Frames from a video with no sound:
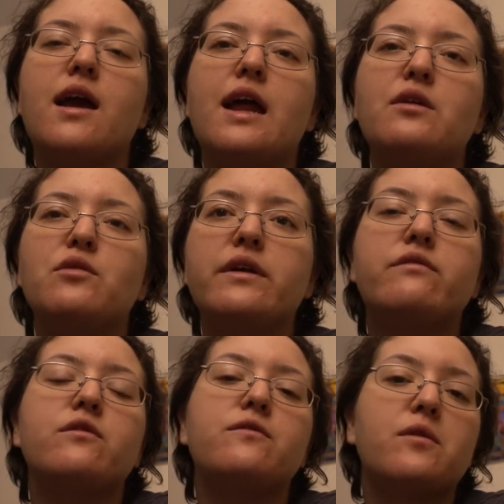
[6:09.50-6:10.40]
and
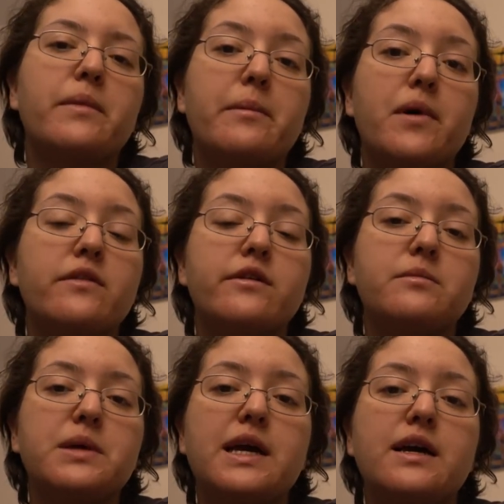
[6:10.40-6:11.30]
grateful for my mother,
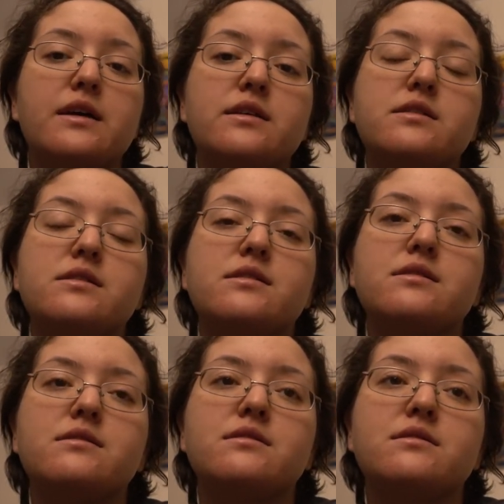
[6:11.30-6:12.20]
because,
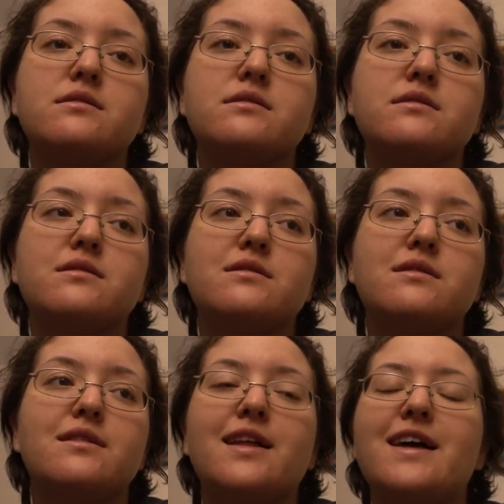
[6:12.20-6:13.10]

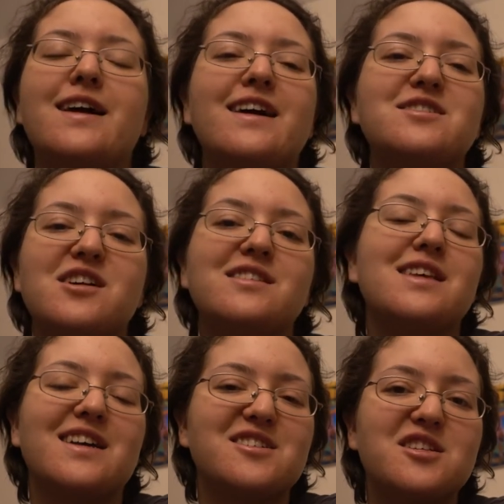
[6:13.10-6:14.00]
like I just
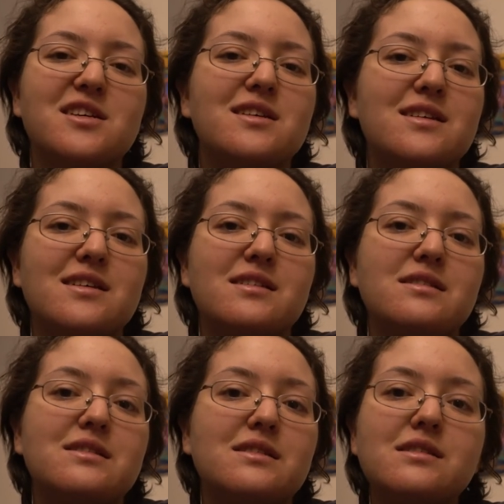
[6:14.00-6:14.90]
said, she
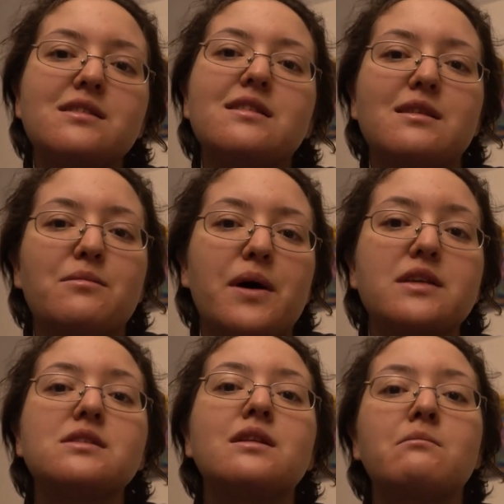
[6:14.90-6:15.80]
is the
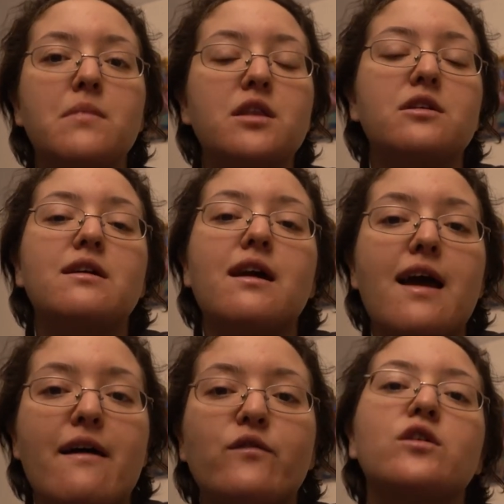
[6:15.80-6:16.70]
best mother
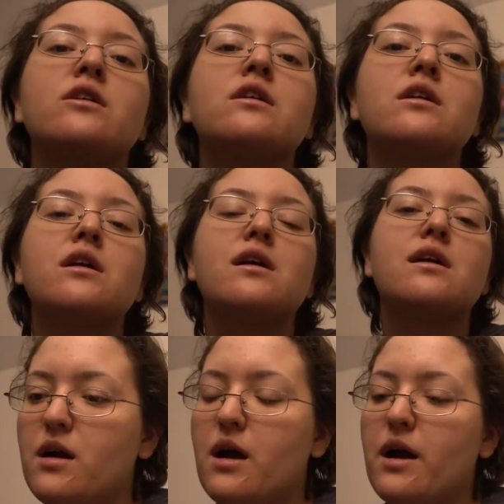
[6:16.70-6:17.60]
ever.
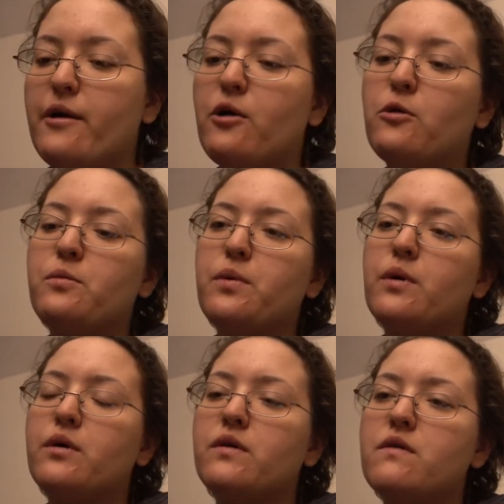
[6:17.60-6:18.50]
I hope
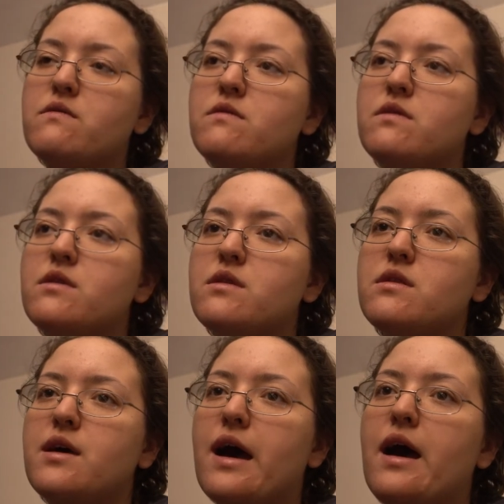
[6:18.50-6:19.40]

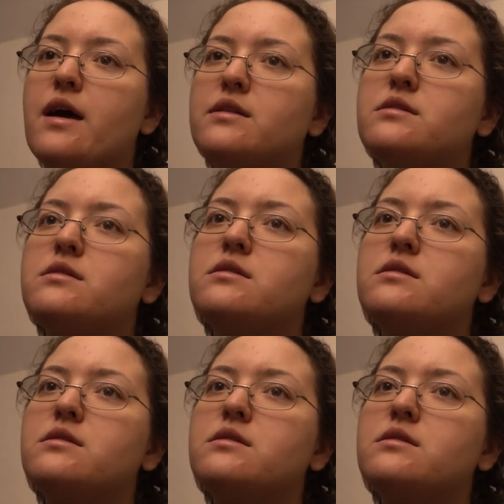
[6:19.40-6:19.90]
that